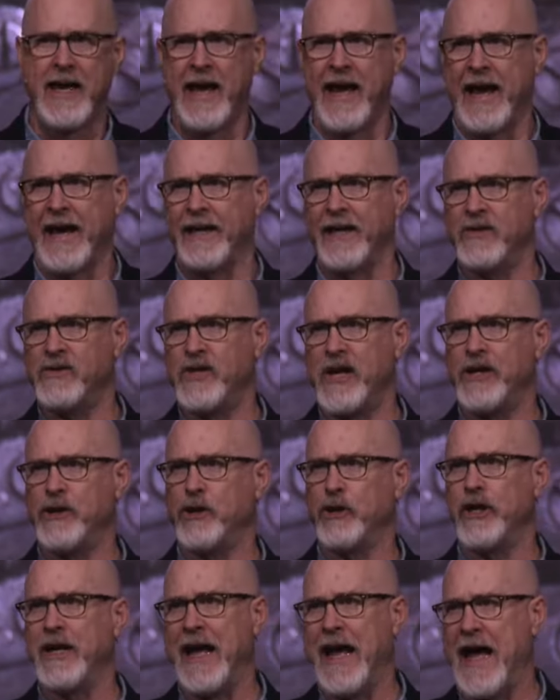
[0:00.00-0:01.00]
and let's say
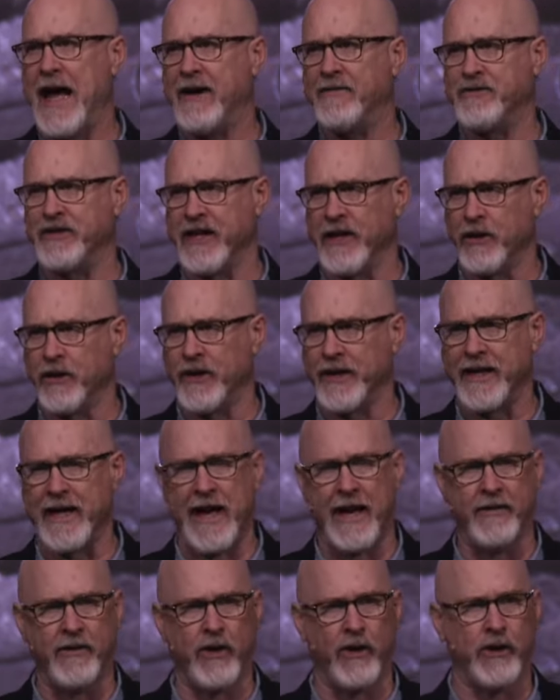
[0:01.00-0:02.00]
you're going to have dinner
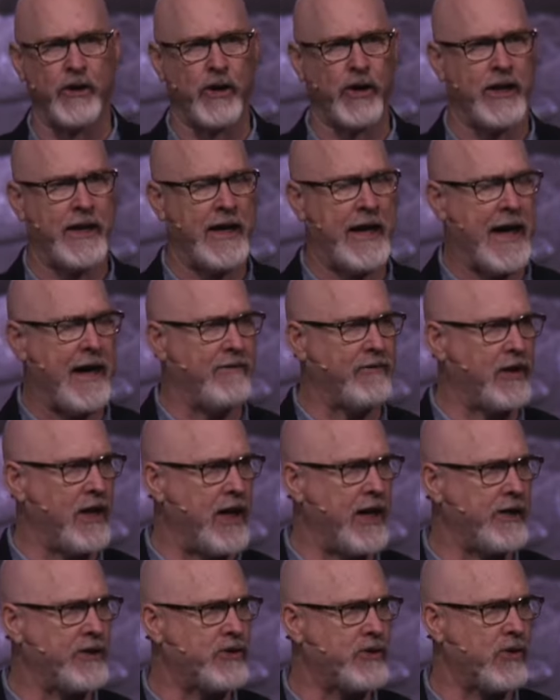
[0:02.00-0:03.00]
together, you're going to have
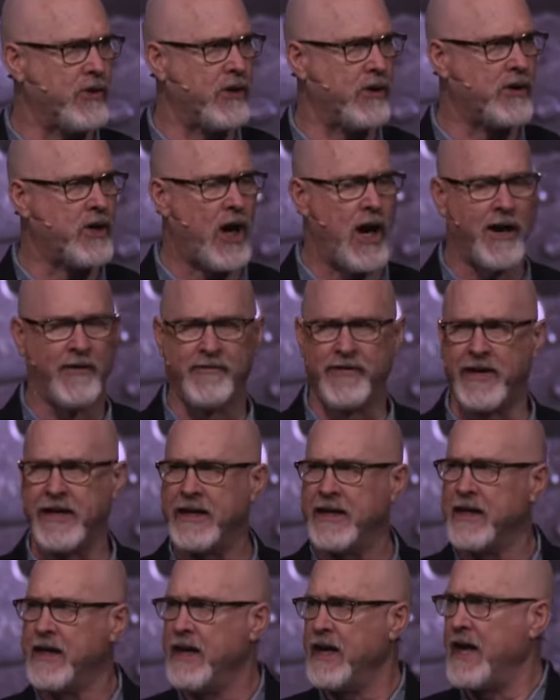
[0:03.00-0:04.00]
lunch or
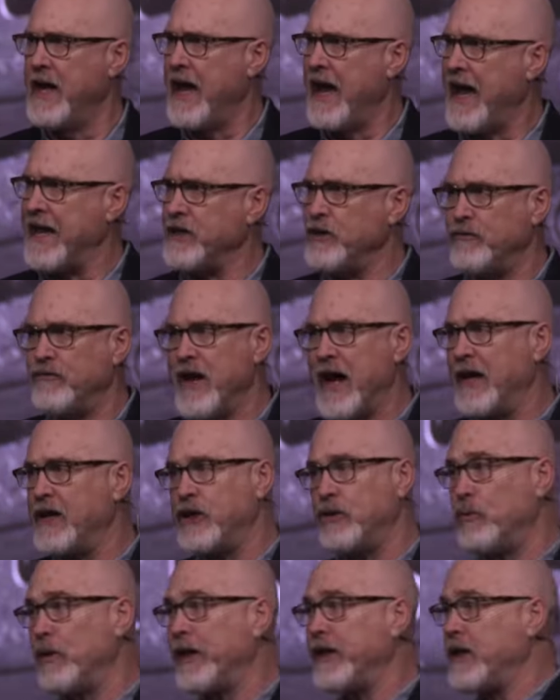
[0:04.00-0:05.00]
coffee, and you've not,
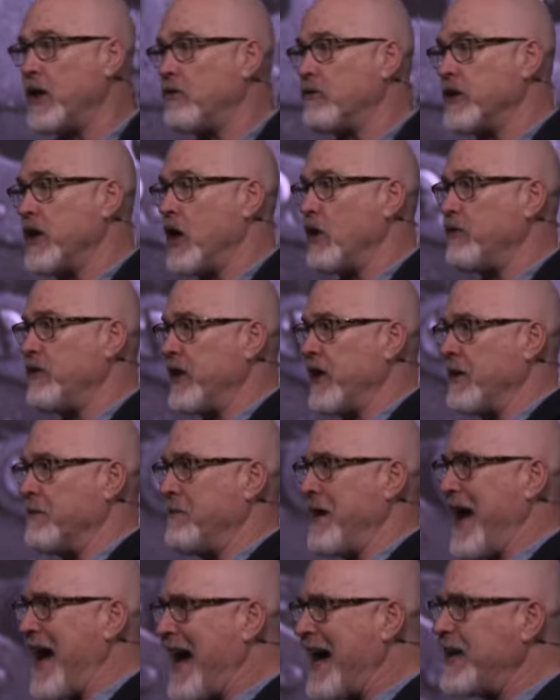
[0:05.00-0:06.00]
you really don't know
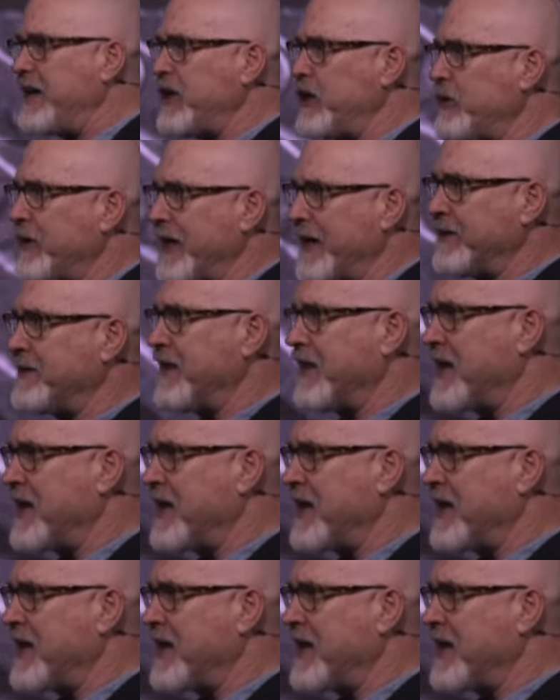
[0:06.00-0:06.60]
them, how do you get the